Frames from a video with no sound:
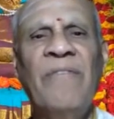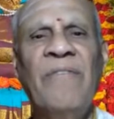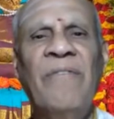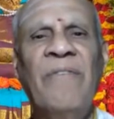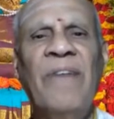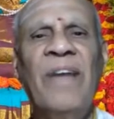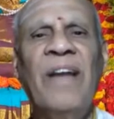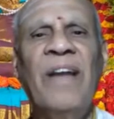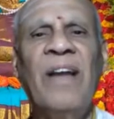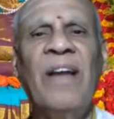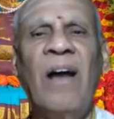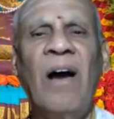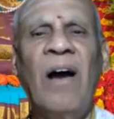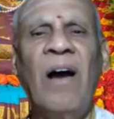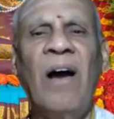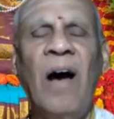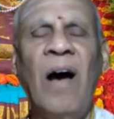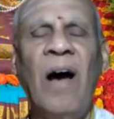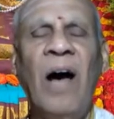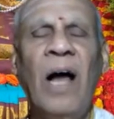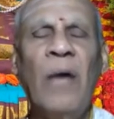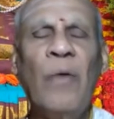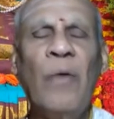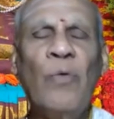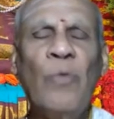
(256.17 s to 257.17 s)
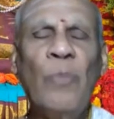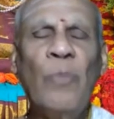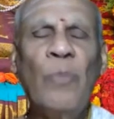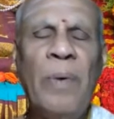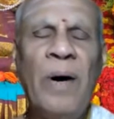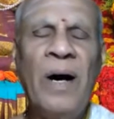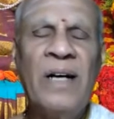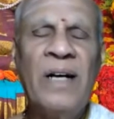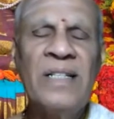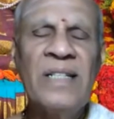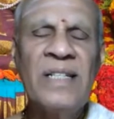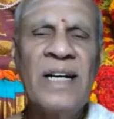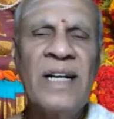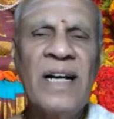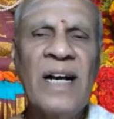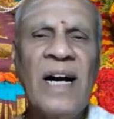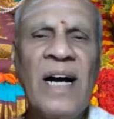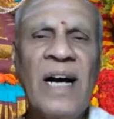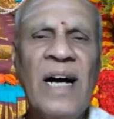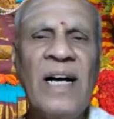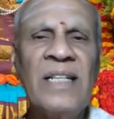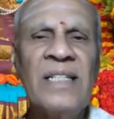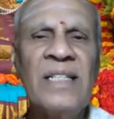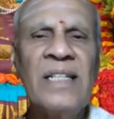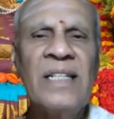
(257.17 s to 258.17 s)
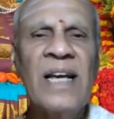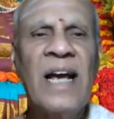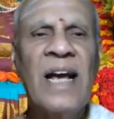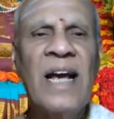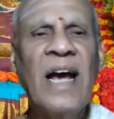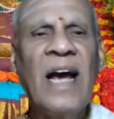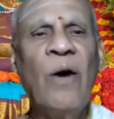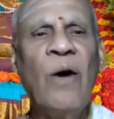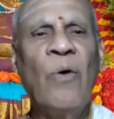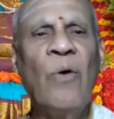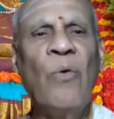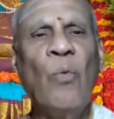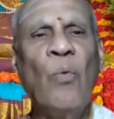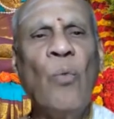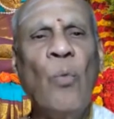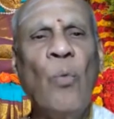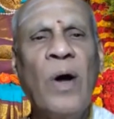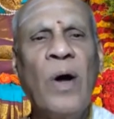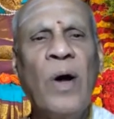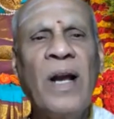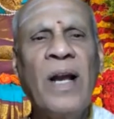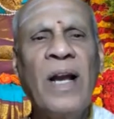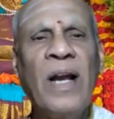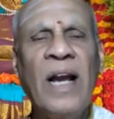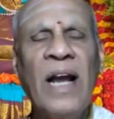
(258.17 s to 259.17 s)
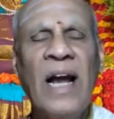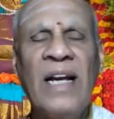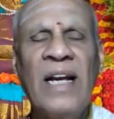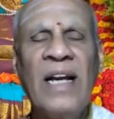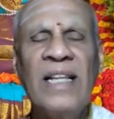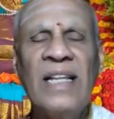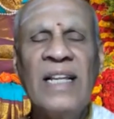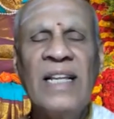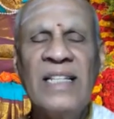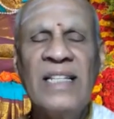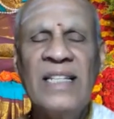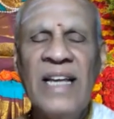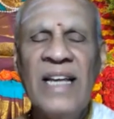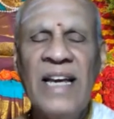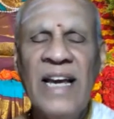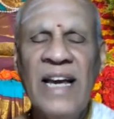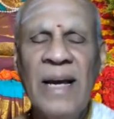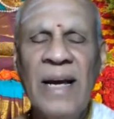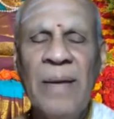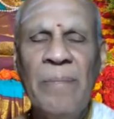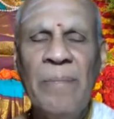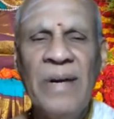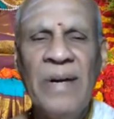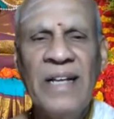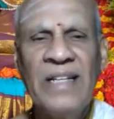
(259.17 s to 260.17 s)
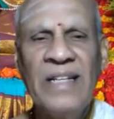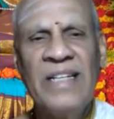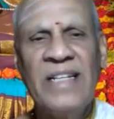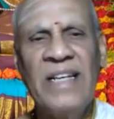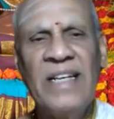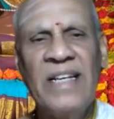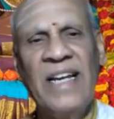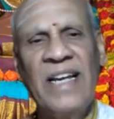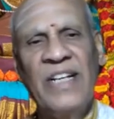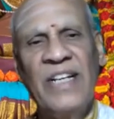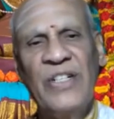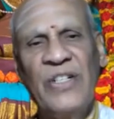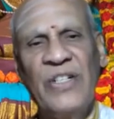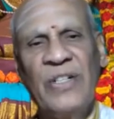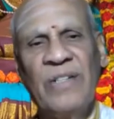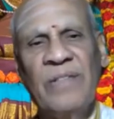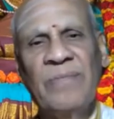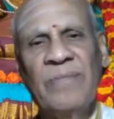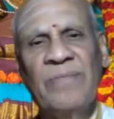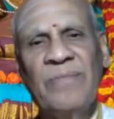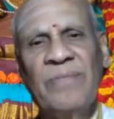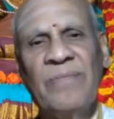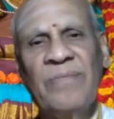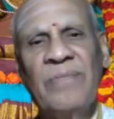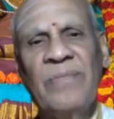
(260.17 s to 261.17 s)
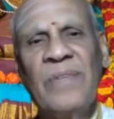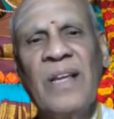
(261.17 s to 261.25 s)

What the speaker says: When all upasakas have one and the same destination,